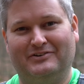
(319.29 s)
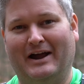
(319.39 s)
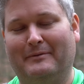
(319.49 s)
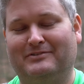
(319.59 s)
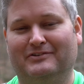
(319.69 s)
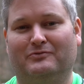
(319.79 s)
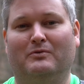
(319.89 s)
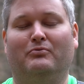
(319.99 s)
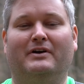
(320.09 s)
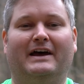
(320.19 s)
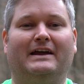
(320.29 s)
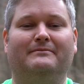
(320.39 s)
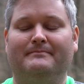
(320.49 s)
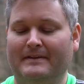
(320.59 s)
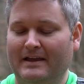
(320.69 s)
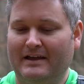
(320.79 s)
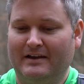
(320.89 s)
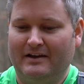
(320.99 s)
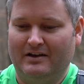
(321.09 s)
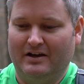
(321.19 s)
your aperture is 1.8,
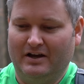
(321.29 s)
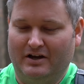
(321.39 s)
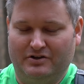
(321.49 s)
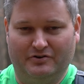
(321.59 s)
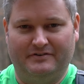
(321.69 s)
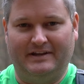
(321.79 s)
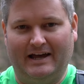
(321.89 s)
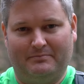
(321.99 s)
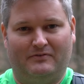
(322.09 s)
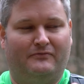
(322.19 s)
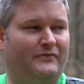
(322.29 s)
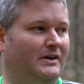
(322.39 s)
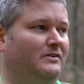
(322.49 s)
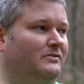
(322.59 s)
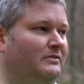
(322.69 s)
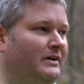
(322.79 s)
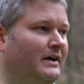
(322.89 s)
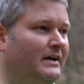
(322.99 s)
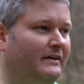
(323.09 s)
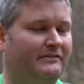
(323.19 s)
your depth of field,
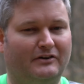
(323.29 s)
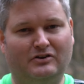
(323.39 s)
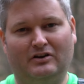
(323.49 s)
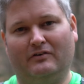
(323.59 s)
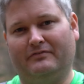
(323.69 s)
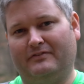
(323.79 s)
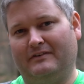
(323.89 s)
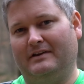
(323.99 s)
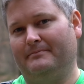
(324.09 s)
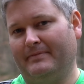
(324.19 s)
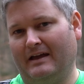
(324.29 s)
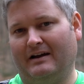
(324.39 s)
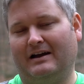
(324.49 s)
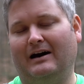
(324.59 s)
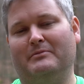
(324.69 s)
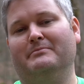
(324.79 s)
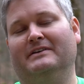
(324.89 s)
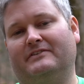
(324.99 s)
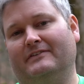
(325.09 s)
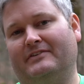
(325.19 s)
so you don't, a common
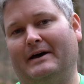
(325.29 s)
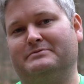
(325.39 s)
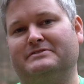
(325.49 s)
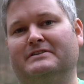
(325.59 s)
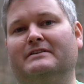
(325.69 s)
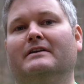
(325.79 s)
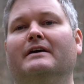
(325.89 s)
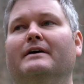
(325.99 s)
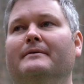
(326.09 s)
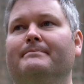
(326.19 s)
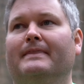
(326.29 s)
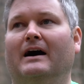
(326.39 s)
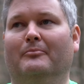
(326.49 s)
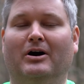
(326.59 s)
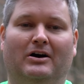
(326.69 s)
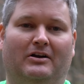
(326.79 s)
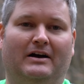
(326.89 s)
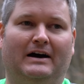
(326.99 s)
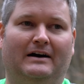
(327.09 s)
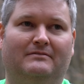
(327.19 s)
misconception among
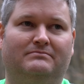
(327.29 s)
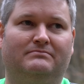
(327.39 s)
uh,